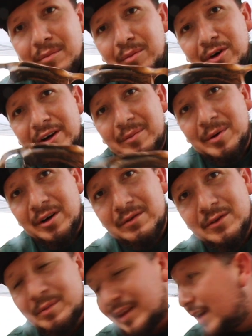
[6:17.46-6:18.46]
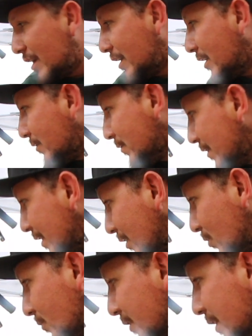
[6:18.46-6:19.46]
But apart from that,
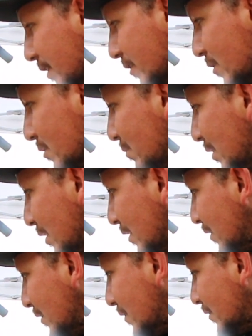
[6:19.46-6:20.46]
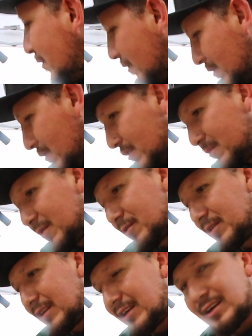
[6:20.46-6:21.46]
everything over here should be
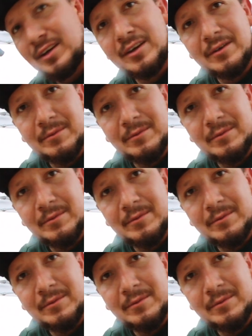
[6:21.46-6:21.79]
really good.